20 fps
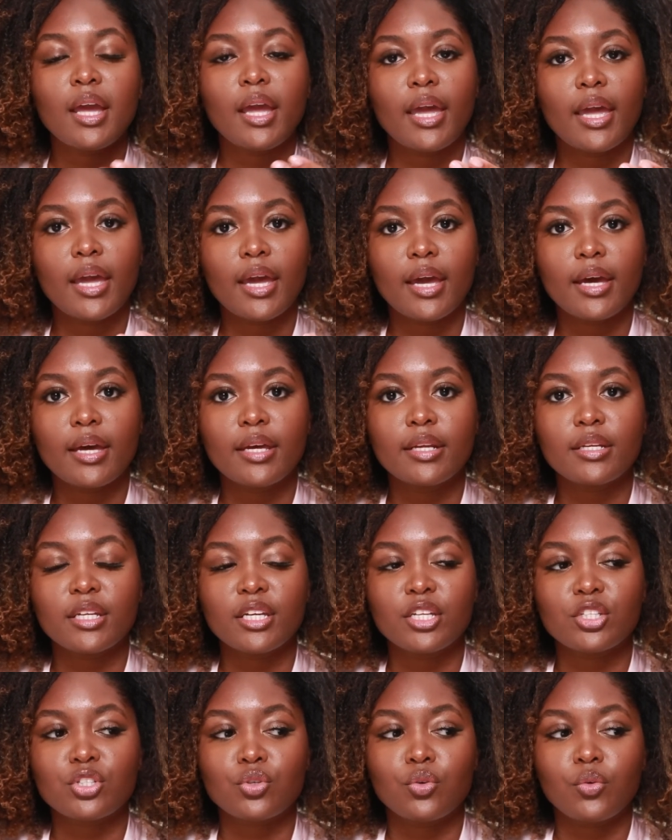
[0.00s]
and
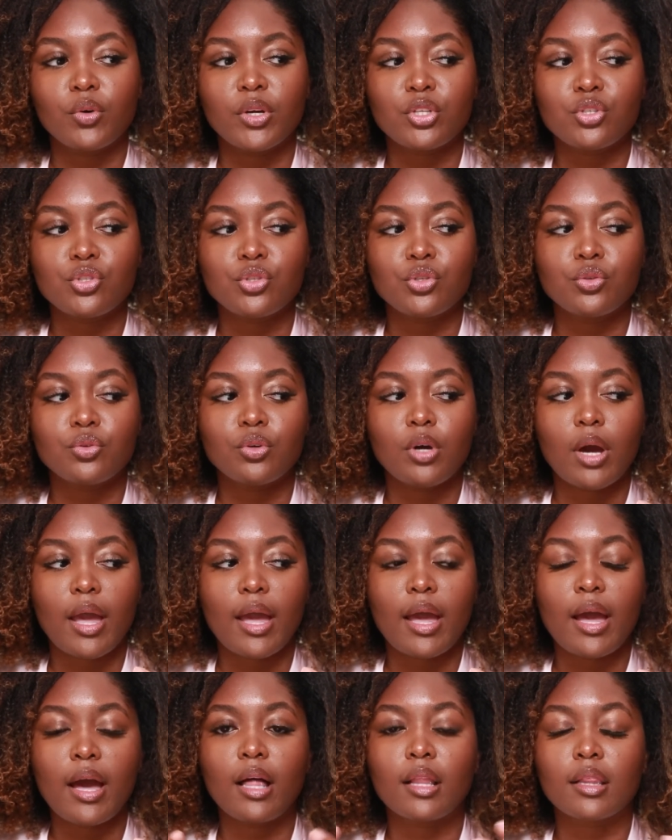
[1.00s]
it's going to
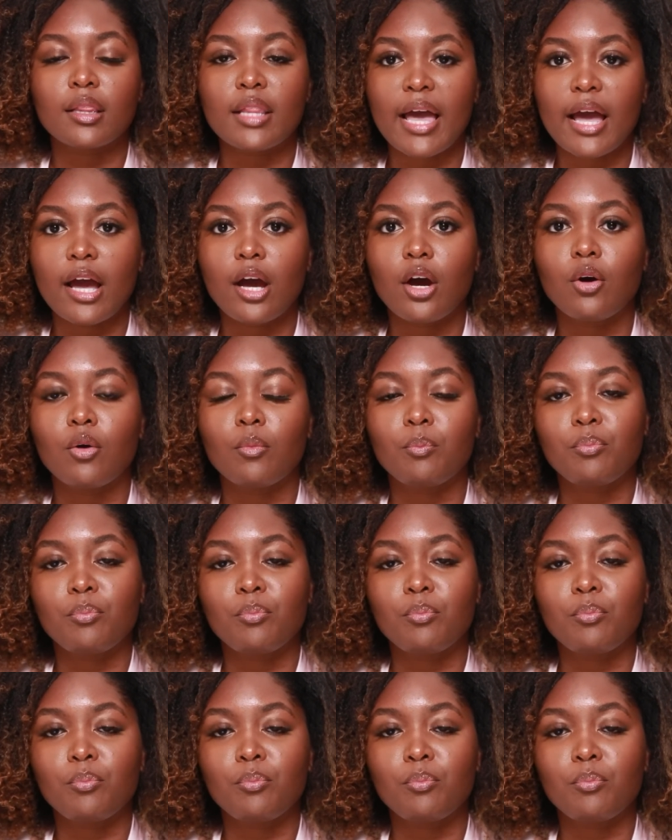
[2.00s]
allow